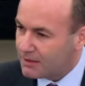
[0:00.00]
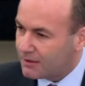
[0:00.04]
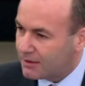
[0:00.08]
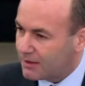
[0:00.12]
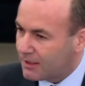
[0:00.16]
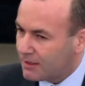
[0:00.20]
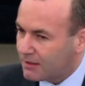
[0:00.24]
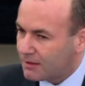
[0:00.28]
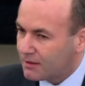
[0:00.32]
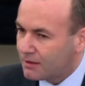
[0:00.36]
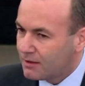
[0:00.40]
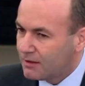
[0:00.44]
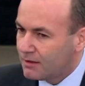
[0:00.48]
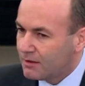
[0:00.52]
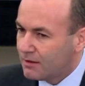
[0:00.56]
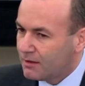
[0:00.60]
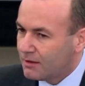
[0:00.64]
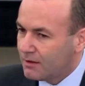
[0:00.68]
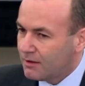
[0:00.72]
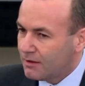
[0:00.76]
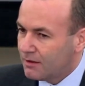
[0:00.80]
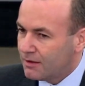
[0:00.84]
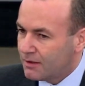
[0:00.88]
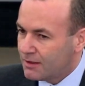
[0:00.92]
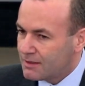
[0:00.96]
think
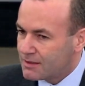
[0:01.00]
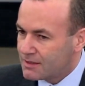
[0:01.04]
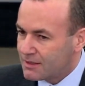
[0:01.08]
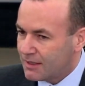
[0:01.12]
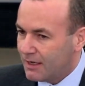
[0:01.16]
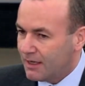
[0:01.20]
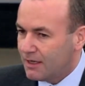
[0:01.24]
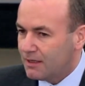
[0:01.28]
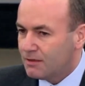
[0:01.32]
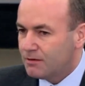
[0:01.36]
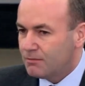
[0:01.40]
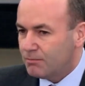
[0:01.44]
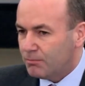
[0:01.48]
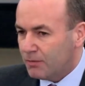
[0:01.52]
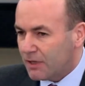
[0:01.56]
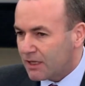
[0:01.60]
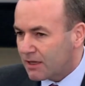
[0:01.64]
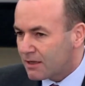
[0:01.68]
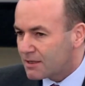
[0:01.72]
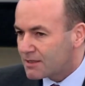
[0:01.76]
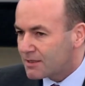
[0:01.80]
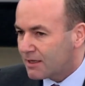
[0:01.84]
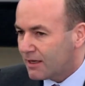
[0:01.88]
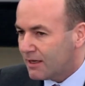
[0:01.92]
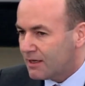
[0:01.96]
that then
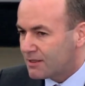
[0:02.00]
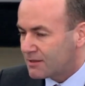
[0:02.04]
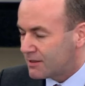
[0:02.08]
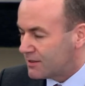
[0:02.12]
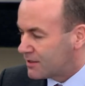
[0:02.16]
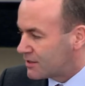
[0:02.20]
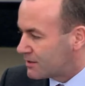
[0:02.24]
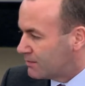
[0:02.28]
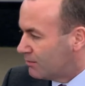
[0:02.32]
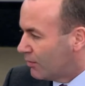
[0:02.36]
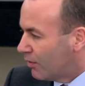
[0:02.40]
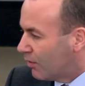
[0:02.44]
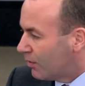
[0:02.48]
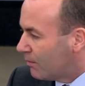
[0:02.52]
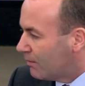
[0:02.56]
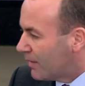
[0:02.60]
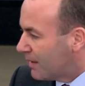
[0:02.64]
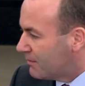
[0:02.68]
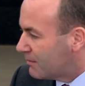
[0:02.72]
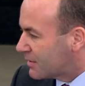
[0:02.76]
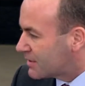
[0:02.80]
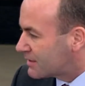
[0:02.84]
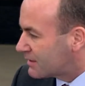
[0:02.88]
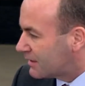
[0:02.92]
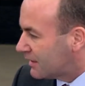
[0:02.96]
middle-sized and small
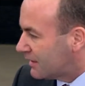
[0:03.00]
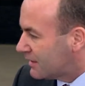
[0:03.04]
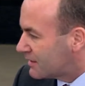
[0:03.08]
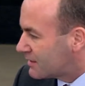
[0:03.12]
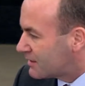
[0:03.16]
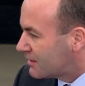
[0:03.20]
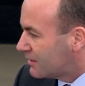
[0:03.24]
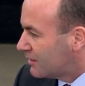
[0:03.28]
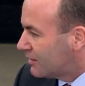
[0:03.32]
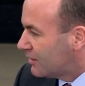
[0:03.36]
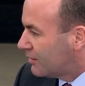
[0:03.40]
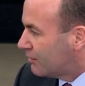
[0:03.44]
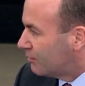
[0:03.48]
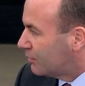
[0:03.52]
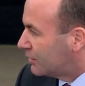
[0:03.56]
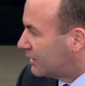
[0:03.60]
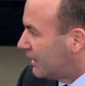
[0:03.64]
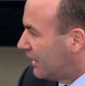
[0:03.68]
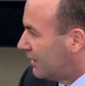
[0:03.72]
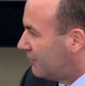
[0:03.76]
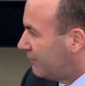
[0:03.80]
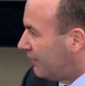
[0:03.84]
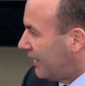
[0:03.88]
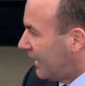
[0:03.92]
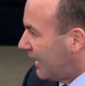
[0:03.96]
member states would
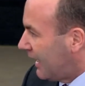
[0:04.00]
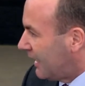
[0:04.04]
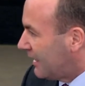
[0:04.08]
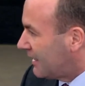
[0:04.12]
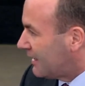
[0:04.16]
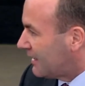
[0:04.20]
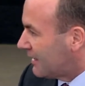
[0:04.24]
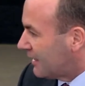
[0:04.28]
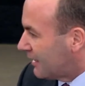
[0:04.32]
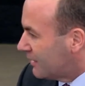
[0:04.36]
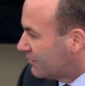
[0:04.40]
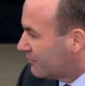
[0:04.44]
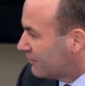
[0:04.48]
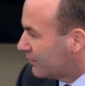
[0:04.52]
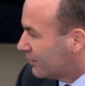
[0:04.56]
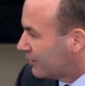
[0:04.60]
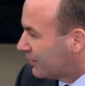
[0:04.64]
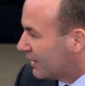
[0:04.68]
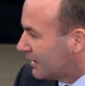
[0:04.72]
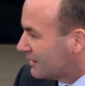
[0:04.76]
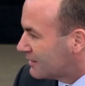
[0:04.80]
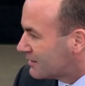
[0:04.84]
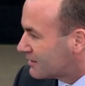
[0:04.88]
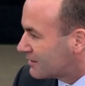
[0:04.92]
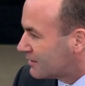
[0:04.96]
have any
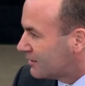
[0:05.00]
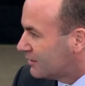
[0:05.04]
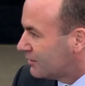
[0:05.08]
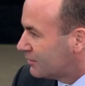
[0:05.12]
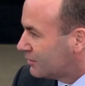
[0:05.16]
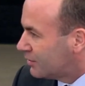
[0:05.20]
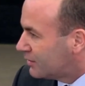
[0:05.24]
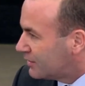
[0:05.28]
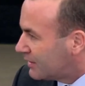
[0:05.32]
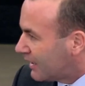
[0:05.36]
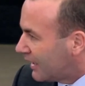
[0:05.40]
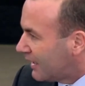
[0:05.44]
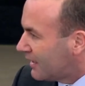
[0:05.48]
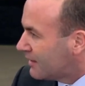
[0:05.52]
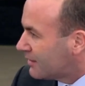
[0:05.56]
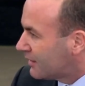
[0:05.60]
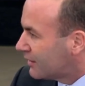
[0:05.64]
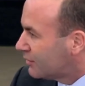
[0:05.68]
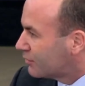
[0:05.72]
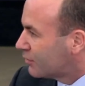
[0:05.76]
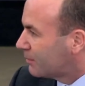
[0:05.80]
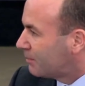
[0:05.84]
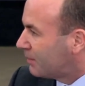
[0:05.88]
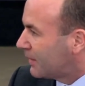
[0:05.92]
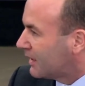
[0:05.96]
influence? Today in the
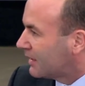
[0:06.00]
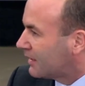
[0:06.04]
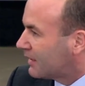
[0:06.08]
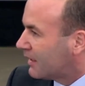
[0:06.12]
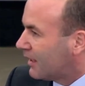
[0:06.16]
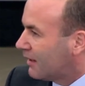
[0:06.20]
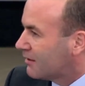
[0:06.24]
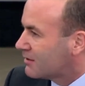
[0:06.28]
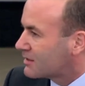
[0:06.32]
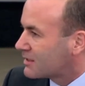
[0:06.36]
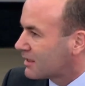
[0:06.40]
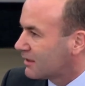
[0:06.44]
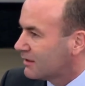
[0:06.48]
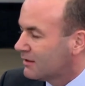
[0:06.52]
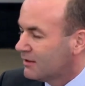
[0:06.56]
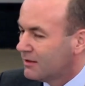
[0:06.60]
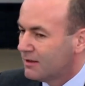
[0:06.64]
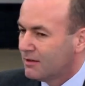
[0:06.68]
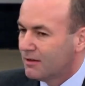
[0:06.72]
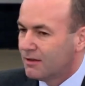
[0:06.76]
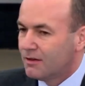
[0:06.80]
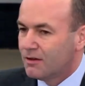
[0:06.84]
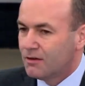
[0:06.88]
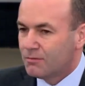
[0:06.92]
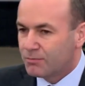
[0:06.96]
European Council,
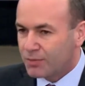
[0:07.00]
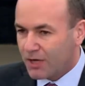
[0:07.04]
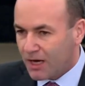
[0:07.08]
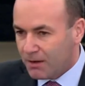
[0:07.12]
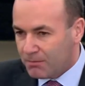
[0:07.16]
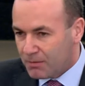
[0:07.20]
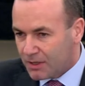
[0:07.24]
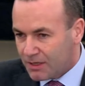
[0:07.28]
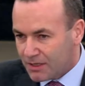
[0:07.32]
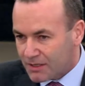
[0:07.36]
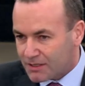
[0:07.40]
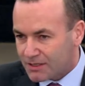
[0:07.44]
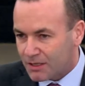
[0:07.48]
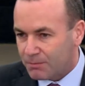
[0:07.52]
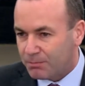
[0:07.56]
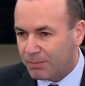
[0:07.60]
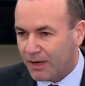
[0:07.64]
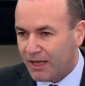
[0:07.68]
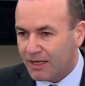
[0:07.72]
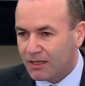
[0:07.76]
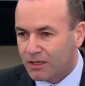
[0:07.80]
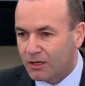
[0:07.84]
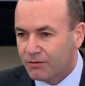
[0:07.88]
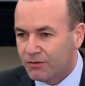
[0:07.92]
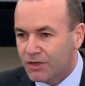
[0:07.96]
Prime Minister
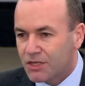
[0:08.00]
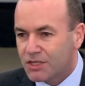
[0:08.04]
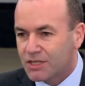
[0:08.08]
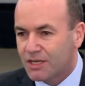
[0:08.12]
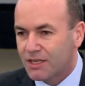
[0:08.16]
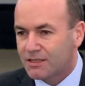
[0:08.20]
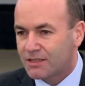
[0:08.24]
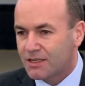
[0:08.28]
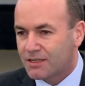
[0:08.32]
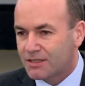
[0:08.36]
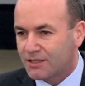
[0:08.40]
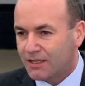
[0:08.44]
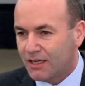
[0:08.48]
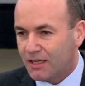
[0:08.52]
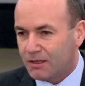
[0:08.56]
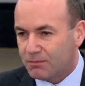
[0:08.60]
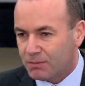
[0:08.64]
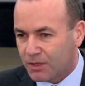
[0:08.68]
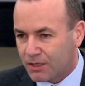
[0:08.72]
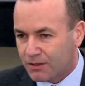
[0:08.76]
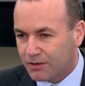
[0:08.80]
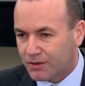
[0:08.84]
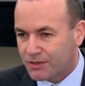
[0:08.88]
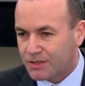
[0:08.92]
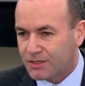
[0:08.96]
Plenković has a say
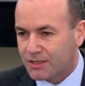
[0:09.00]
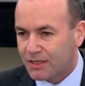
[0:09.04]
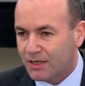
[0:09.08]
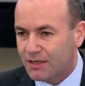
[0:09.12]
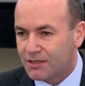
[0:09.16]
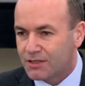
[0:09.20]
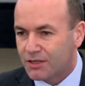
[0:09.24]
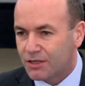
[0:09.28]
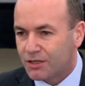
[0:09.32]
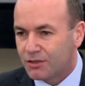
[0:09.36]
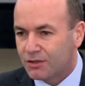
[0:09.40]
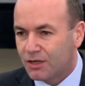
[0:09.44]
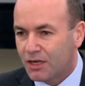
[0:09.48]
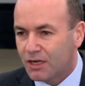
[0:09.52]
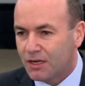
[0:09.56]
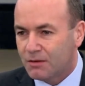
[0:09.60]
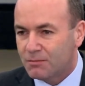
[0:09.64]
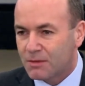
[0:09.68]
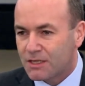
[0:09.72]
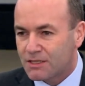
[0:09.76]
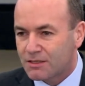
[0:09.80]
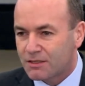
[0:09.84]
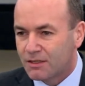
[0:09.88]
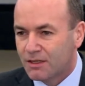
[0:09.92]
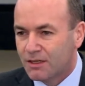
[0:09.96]
because there is a
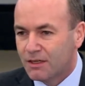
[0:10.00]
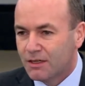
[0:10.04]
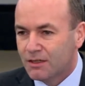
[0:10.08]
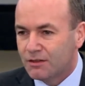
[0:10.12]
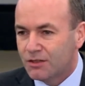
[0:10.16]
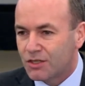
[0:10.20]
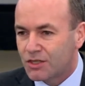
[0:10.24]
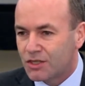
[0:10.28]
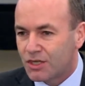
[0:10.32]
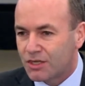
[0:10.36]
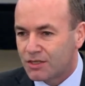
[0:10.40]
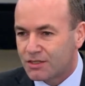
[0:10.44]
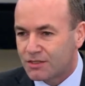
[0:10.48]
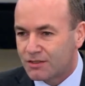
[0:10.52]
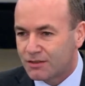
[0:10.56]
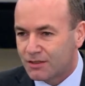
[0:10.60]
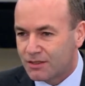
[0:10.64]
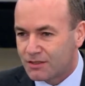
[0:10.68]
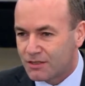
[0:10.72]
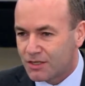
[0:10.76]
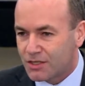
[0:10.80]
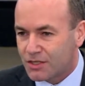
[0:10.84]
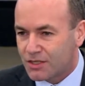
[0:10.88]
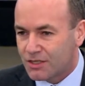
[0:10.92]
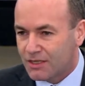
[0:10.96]
unanimous
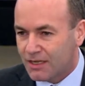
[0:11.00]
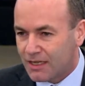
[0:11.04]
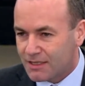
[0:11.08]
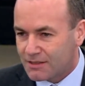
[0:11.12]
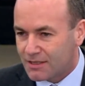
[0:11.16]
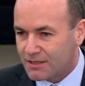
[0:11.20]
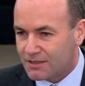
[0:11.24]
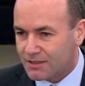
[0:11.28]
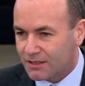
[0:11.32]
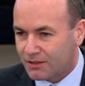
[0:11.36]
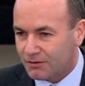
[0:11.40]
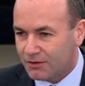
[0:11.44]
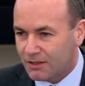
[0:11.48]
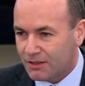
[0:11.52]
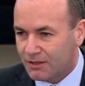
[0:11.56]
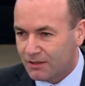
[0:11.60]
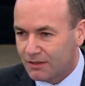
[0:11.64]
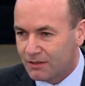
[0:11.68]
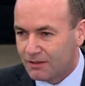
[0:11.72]
decision necessary.